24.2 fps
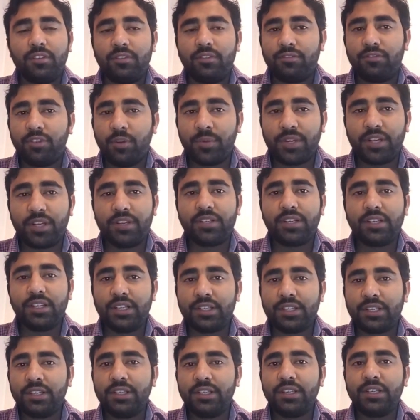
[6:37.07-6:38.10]
from a country
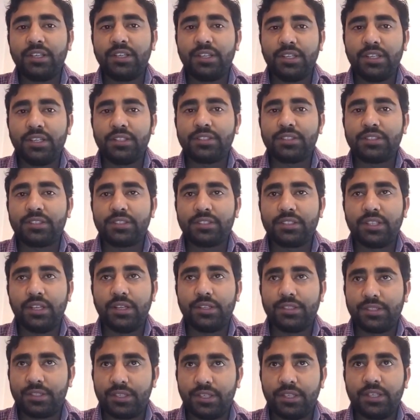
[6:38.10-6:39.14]
like India, it's
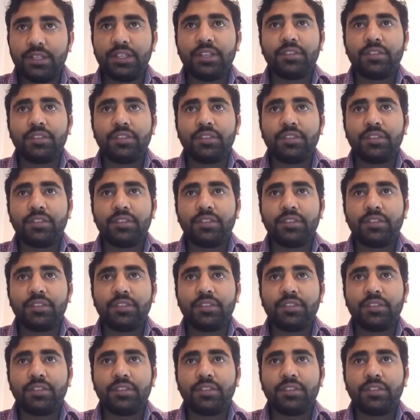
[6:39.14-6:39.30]
it's really